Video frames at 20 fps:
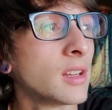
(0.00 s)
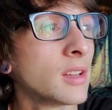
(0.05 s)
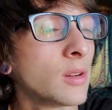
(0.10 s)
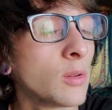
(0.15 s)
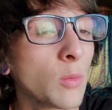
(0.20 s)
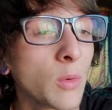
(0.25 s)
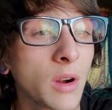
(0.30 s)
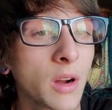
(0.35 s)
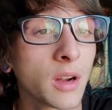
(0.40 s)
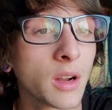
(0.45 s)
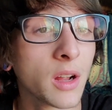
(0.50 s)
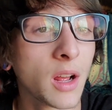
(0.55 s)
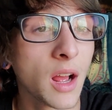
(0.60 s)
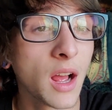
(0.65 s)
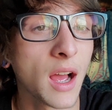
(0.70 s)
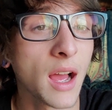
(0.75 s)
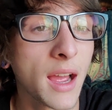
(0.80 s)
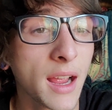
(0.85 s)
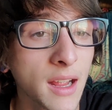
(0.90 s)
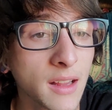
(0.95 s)
where
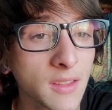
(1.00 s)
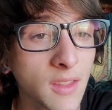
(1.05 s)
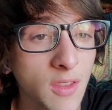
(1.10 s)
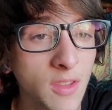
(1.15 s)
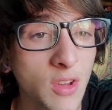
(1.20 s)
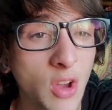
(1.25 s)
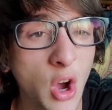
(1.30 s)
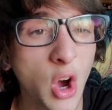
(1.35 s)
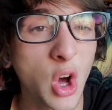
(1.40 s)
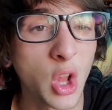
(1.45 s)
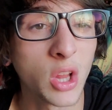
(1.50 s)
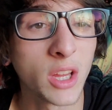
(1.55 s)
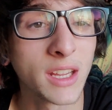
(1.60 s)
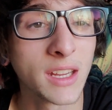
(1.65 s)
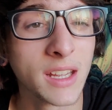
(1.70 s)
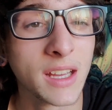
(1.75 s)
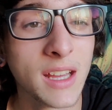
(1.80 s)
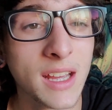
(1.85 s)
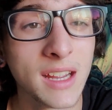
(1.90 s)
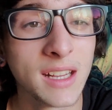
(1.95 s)
I get this
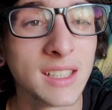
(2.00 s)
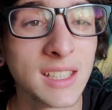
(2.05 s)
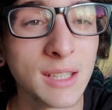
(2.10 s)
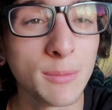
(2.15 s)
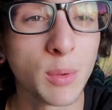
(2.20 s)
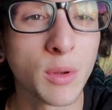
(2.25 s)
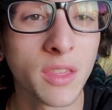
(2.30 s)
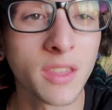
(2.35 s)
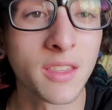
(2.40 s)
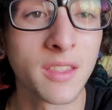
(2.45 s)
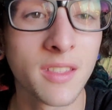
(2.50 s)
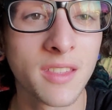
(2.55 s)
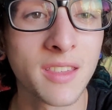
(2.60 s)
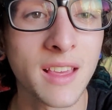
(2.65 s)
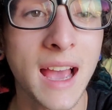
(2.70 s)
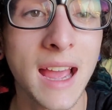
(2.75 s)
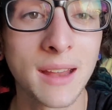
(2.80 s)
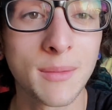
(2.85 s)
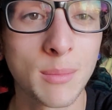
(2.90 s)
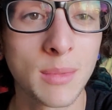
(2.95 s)
calling deep
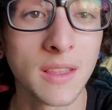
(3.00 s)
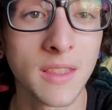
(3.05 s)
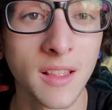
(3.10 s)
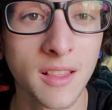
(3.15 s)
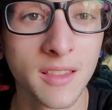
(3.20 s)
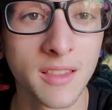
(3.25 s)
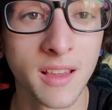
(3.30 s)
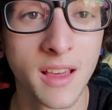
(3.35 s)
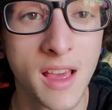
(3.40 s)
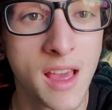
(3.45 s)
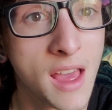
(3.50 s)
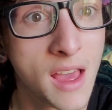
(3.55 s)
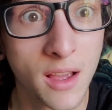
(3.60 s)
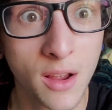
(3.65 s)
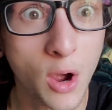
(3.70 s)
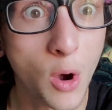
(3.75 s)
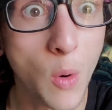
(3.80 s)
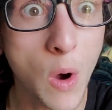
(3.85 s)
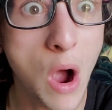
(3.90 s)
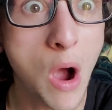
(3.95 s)
inside me that's
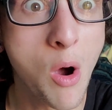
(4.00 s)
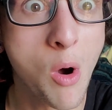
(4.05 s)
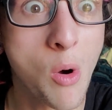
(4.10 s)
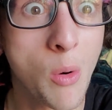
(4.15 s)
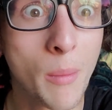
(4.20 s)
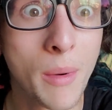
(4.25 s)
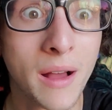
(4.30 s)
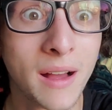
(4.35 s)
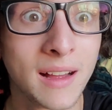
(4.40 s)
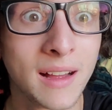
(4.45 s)
go home.